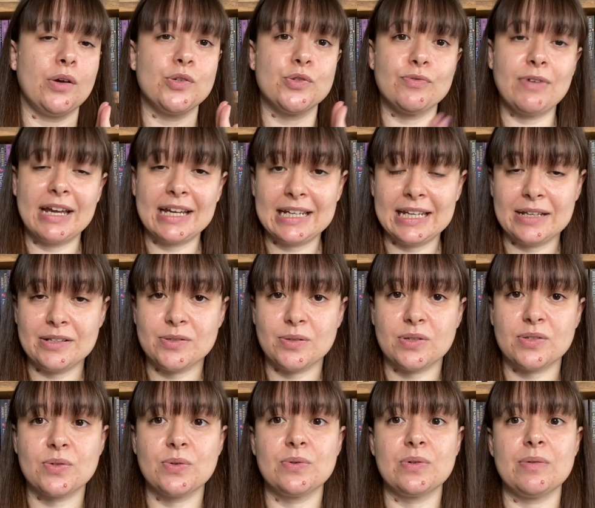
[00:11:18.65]
directly into
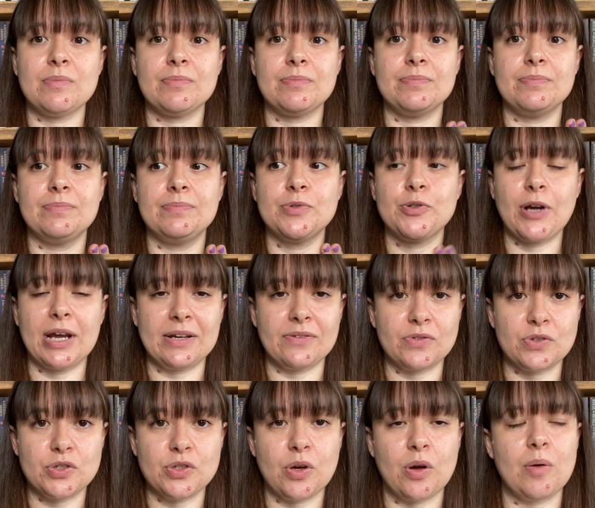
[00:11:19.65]
school and train on the
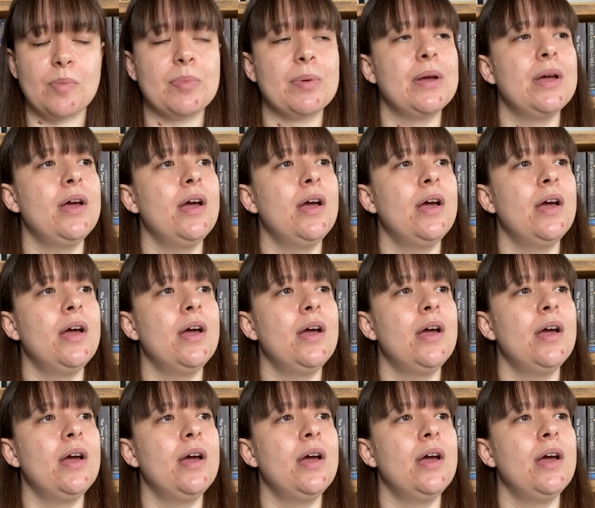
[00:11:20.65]
job,